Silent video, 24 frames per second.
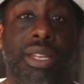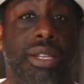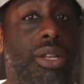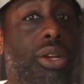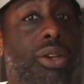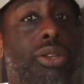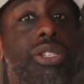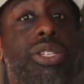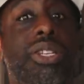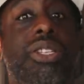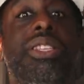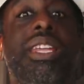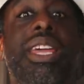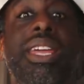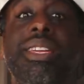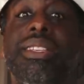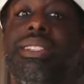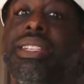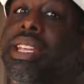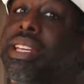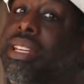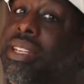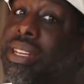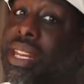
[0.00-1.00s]
Those are
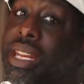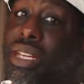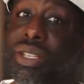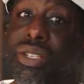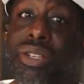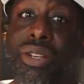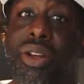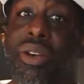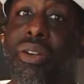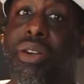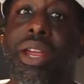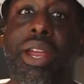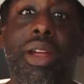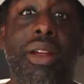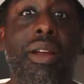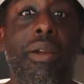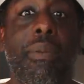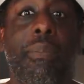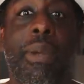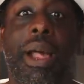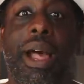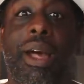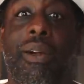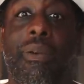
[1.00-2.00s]
things that, that you don't
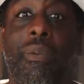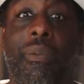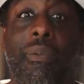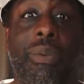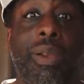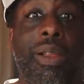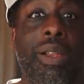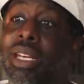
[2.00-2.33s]
hear about.